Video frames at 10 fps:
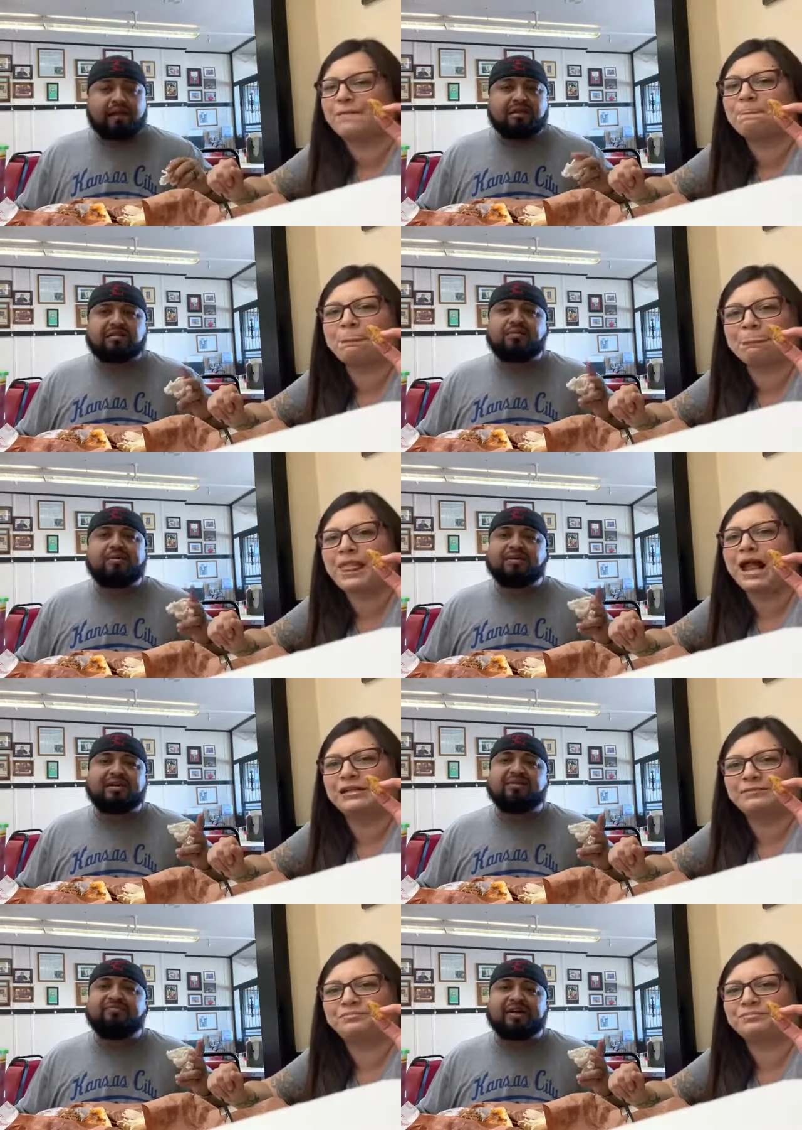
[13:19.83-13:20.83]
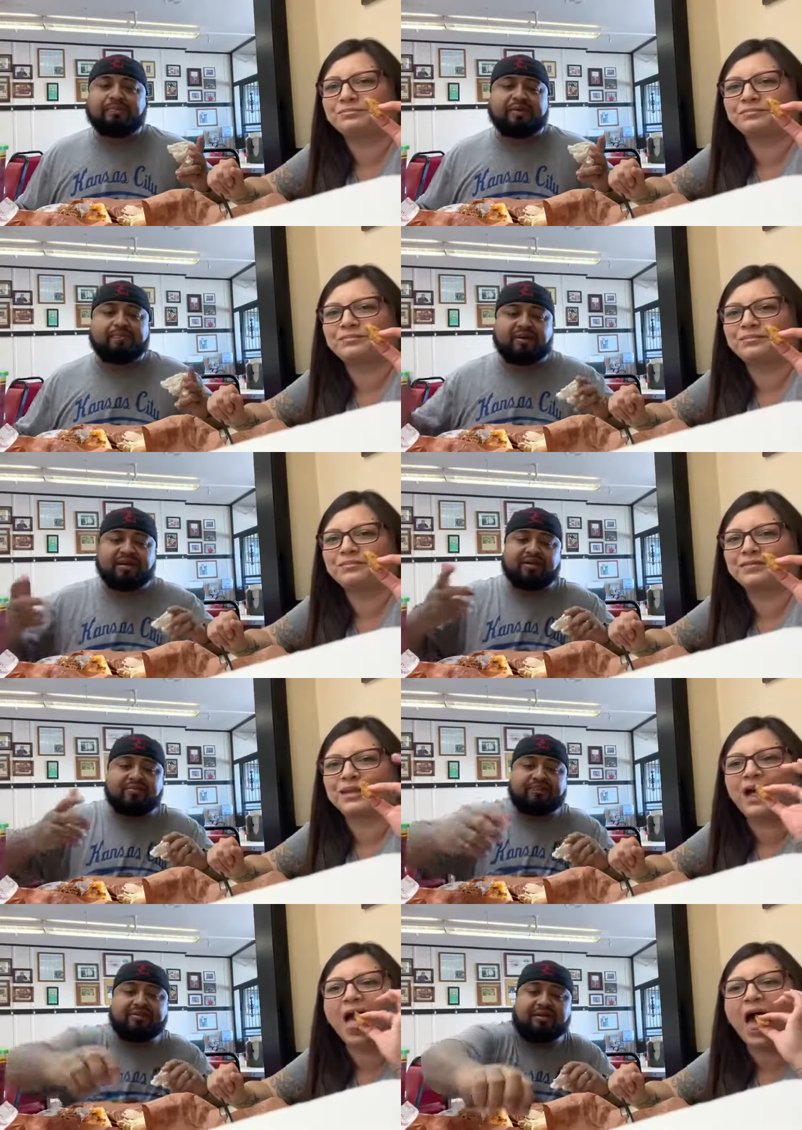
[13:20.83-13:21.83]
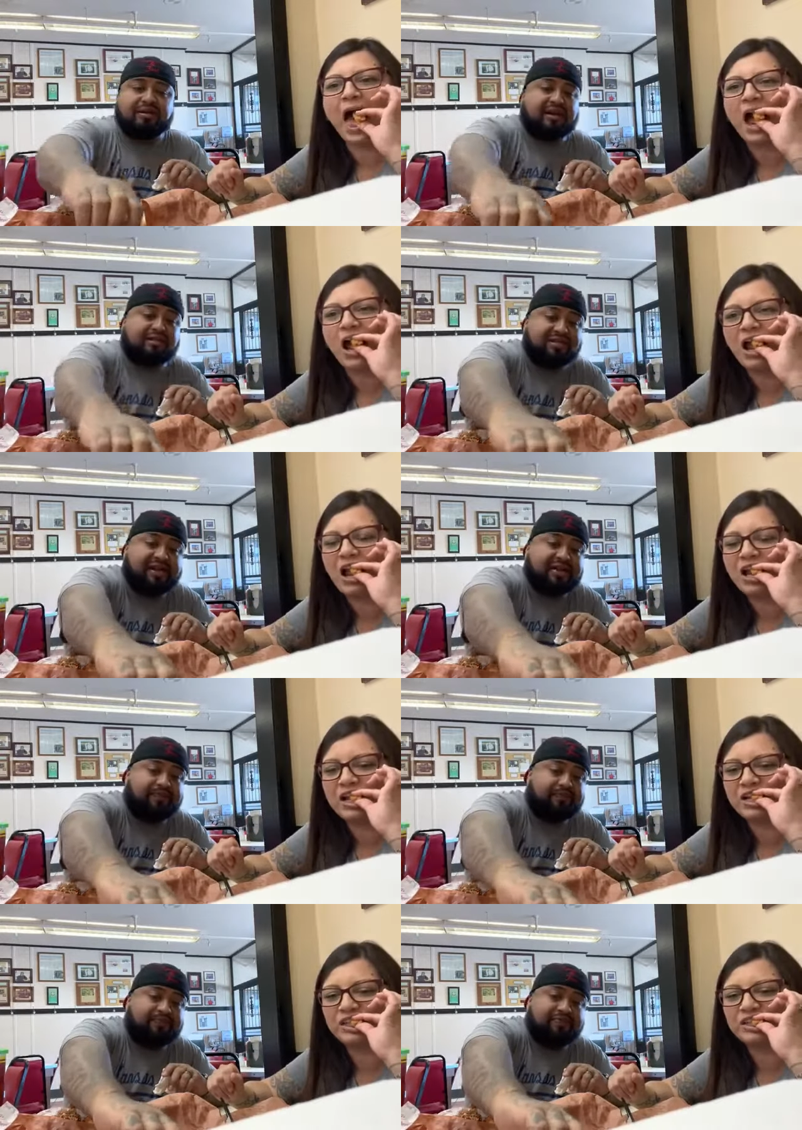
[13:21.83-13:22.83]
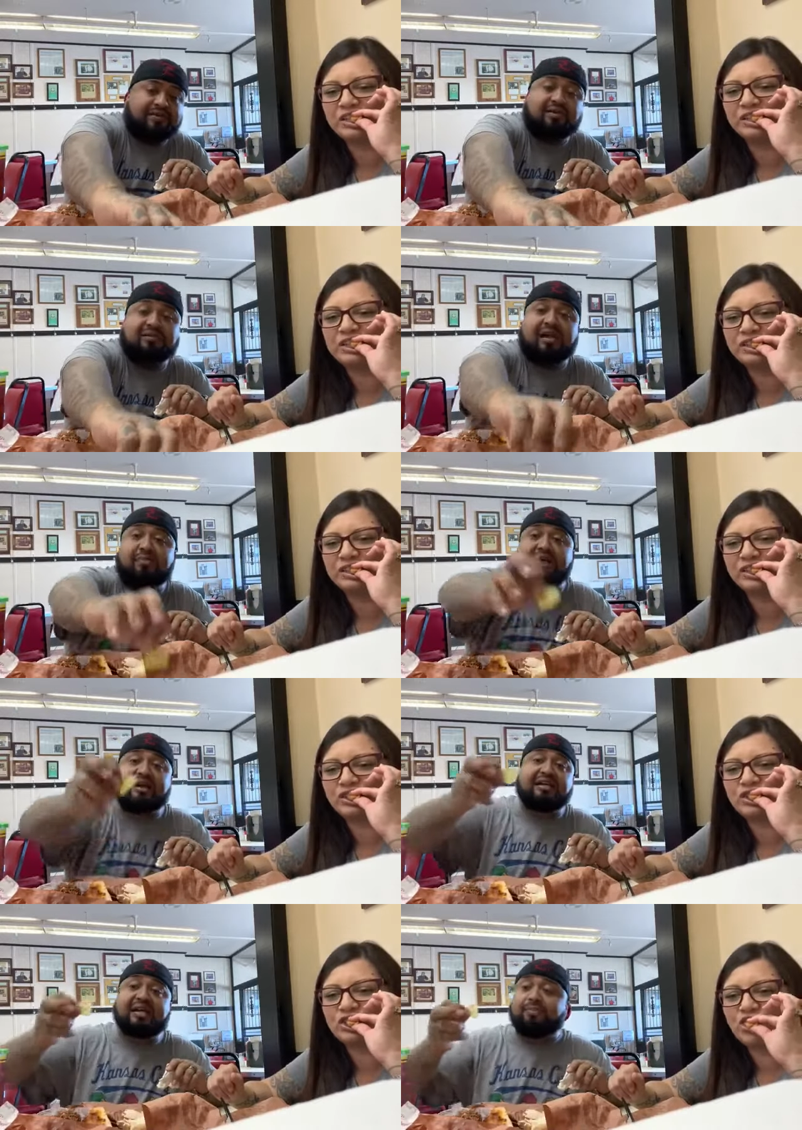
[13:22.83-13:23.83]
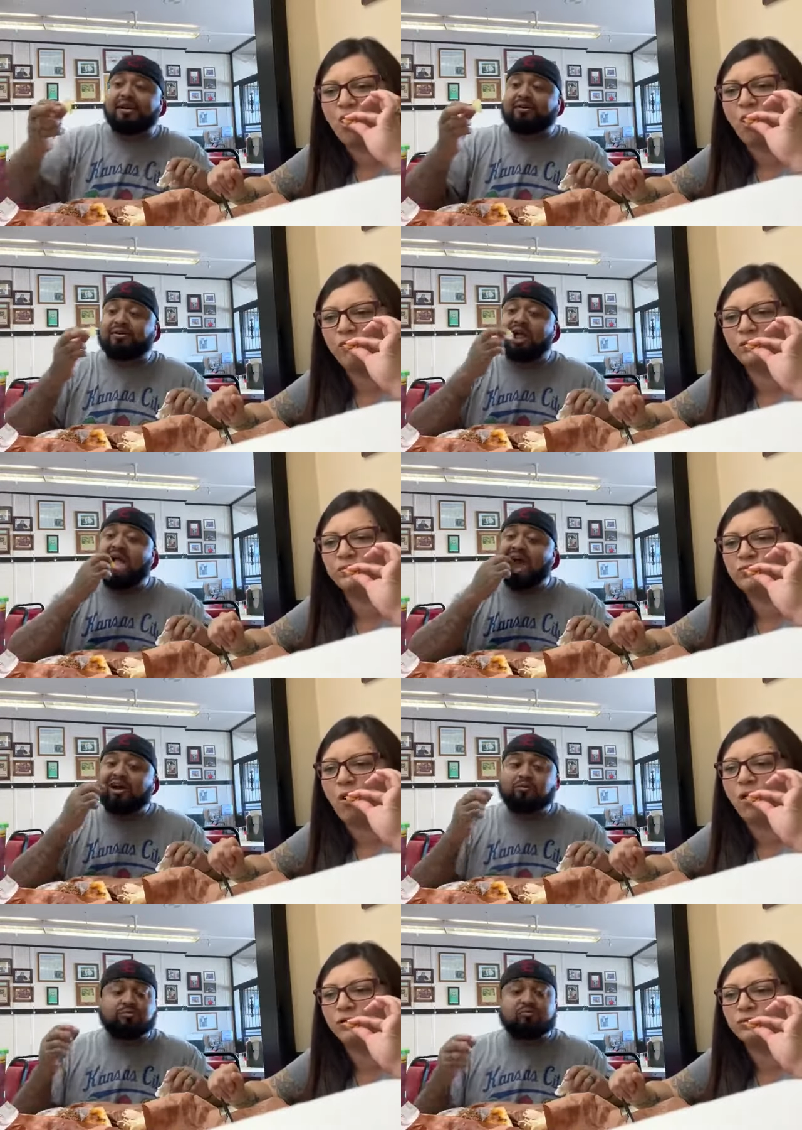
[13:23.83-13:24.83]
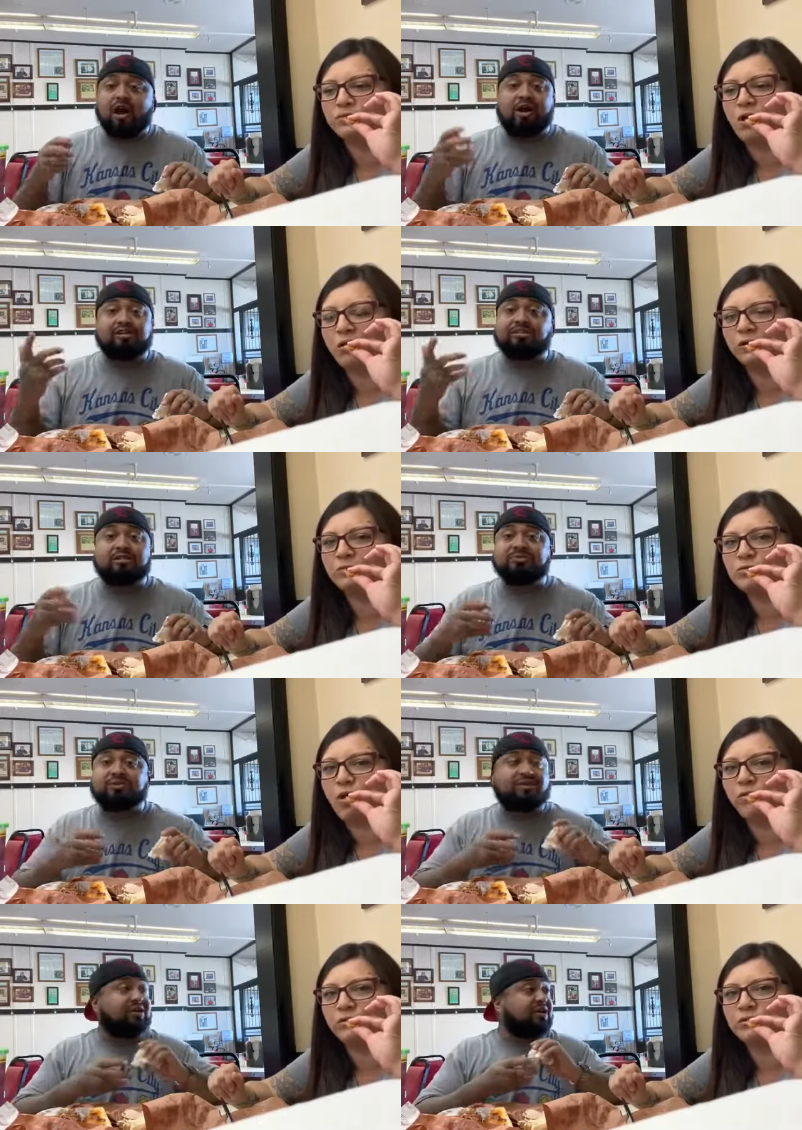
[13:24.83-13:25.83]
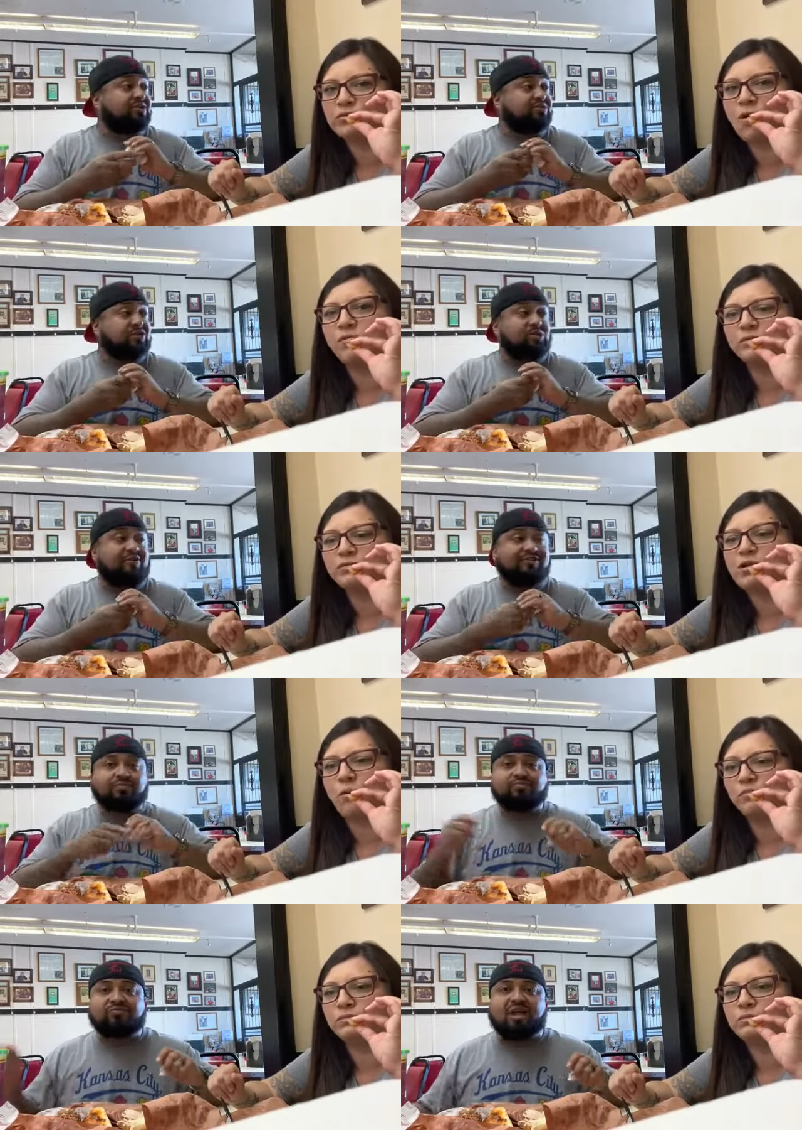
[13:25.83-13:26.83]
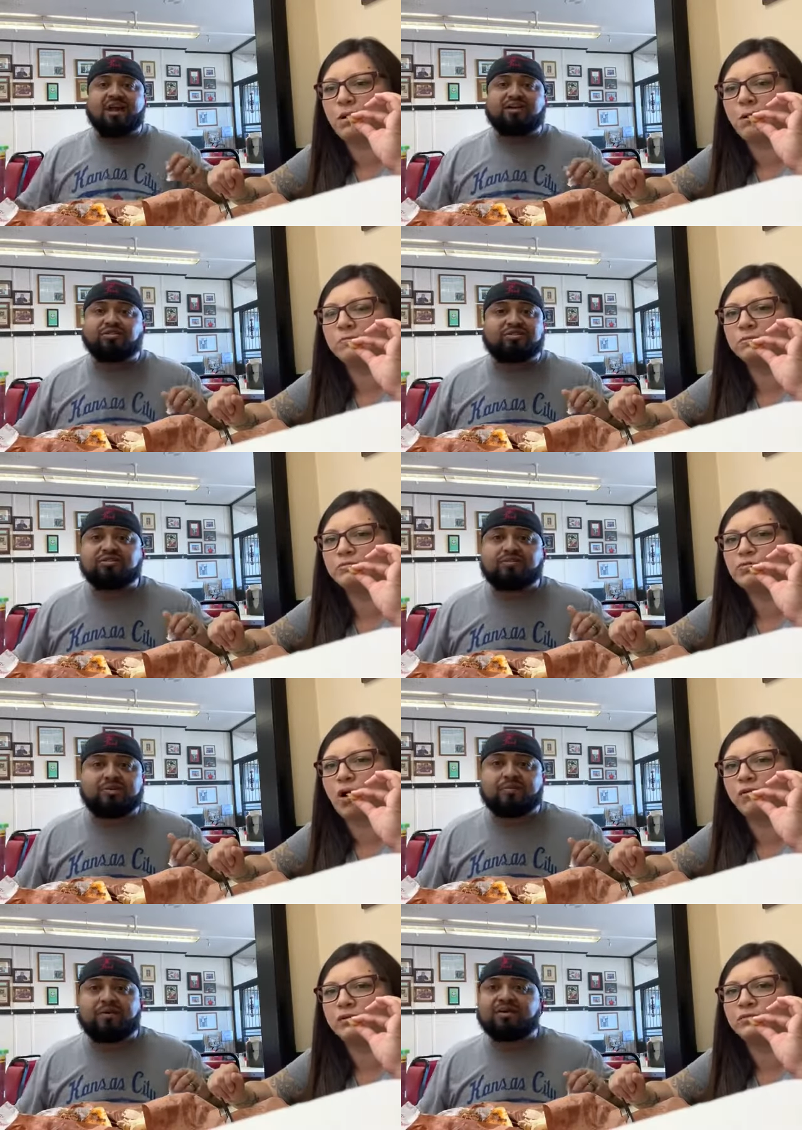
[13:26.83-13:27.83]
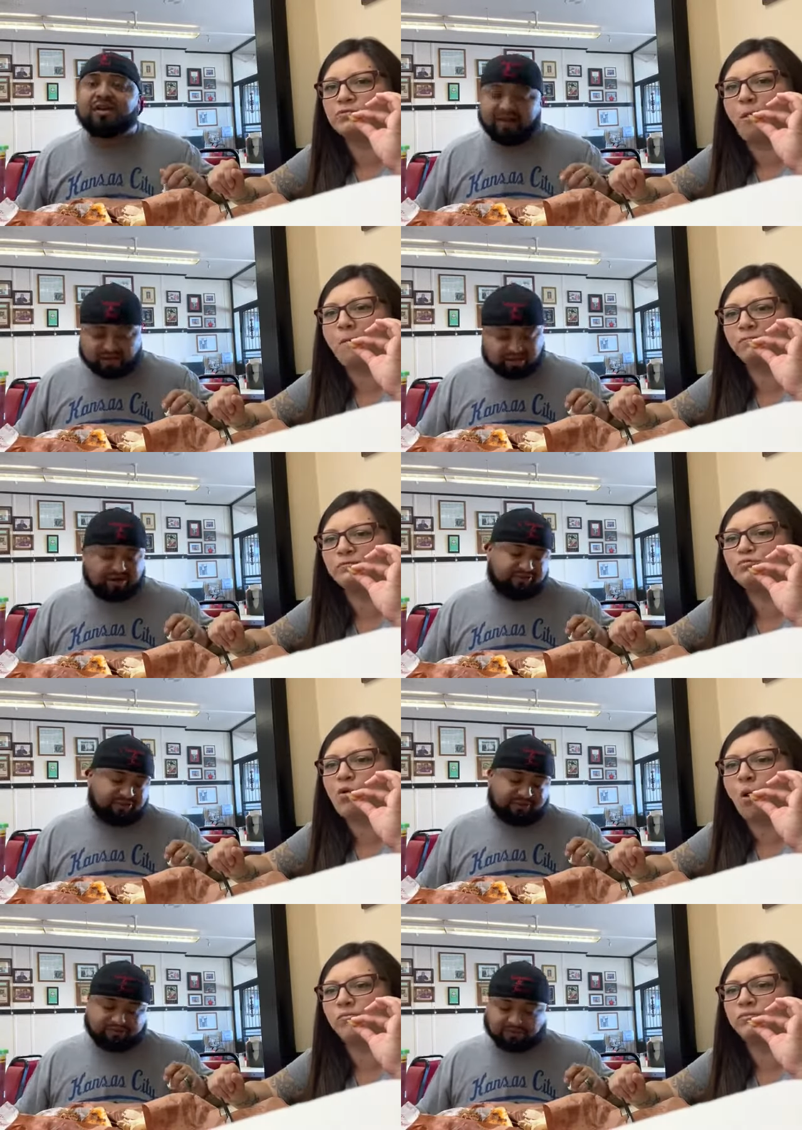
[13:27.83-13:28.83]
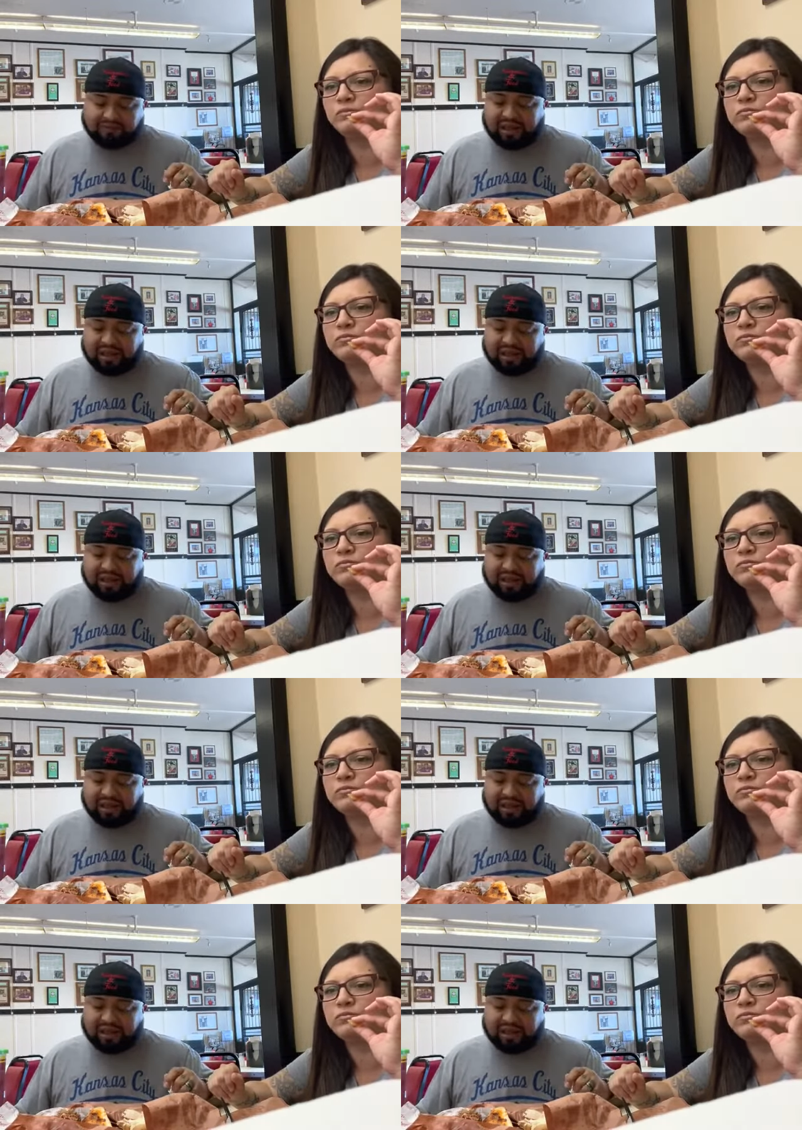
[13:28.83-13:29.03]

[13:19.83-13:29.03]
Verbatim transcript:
Speaker 1: I told him I'm gonna get him VIP parking at the stadium because I have my handicap placard. He called me earlier huh, on the way over. Hey, are you serious about the parking? Hell yeah.